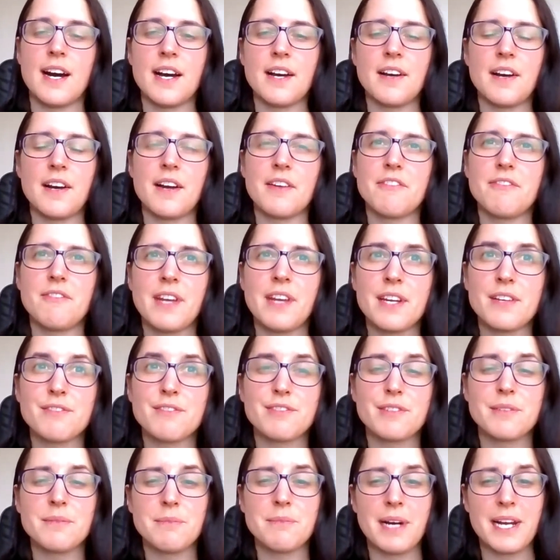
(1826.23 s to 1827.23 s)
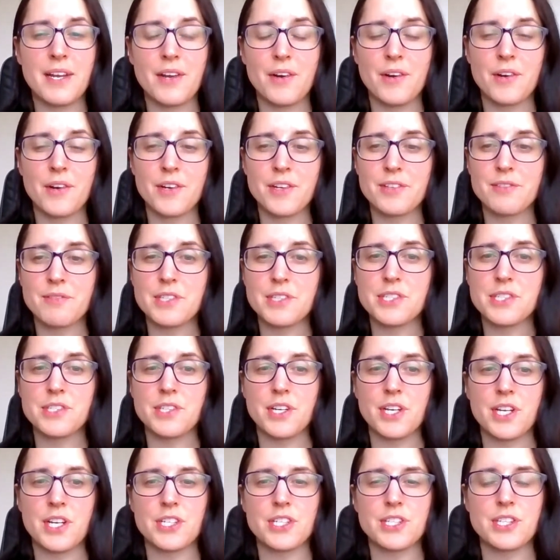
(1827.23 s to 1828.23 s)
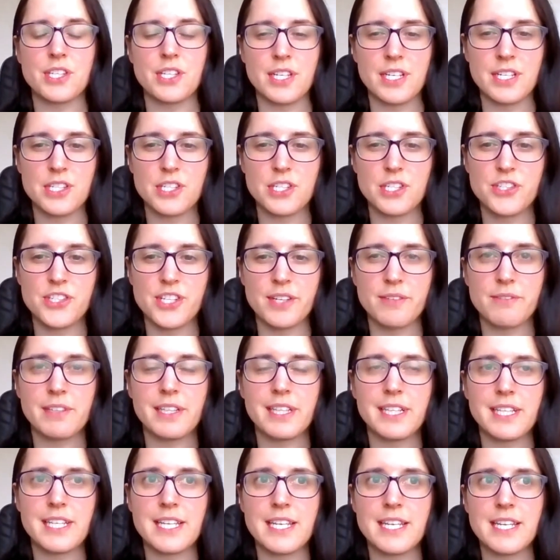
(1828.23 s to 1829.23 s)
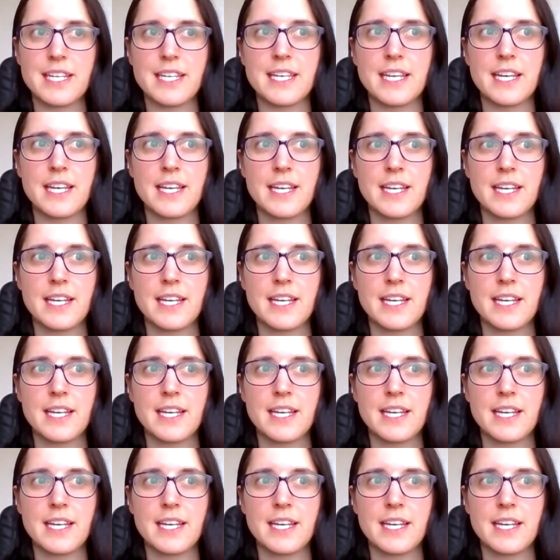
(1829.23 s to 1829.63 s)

i found from my own research that it's generally